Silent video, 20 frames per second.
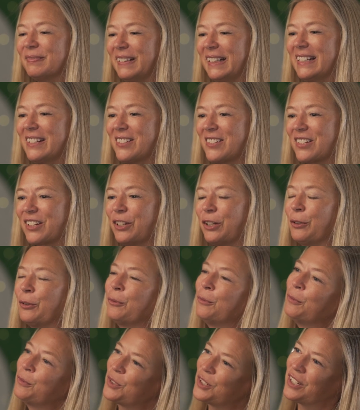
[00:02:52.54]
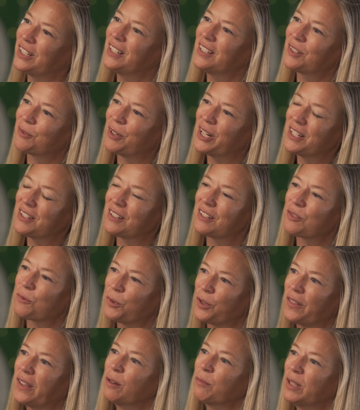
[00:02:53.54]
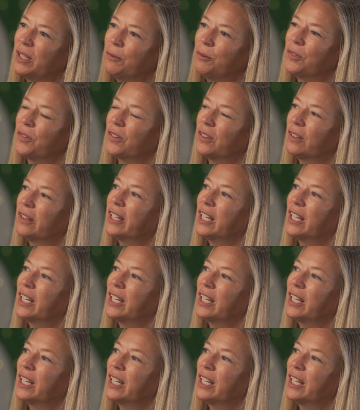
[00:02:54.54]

I used to go to his races with him. He was an